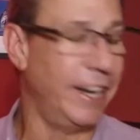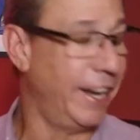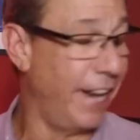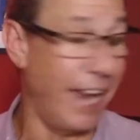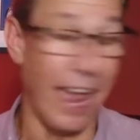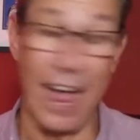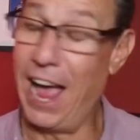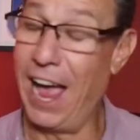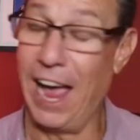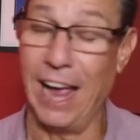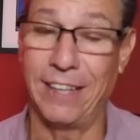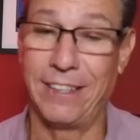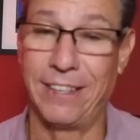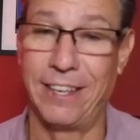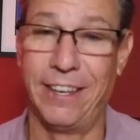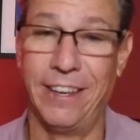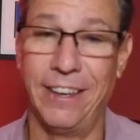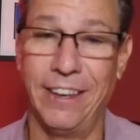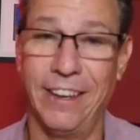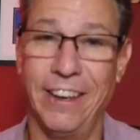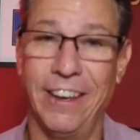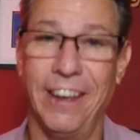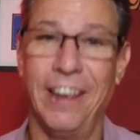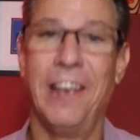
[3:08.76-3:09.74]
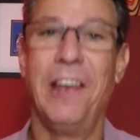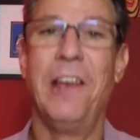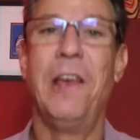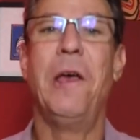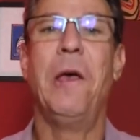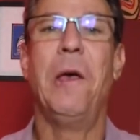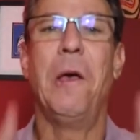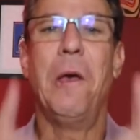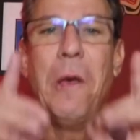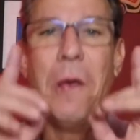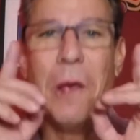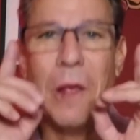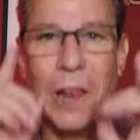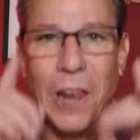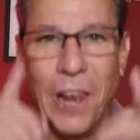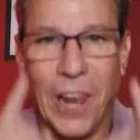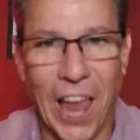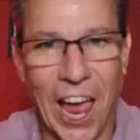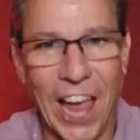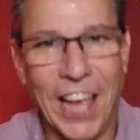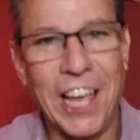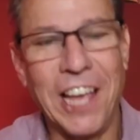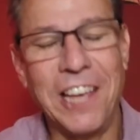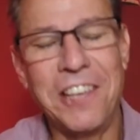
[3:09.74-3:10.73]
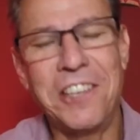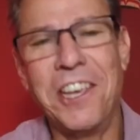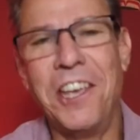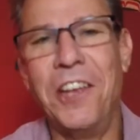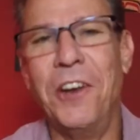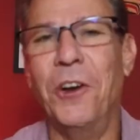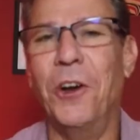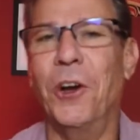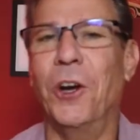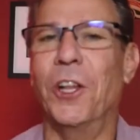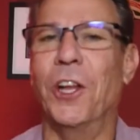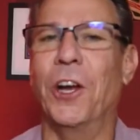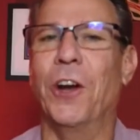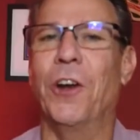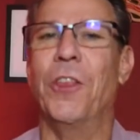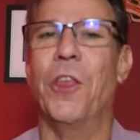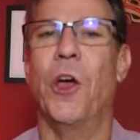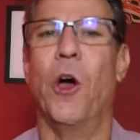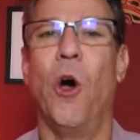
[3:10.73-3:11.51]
not. Like I said earlier,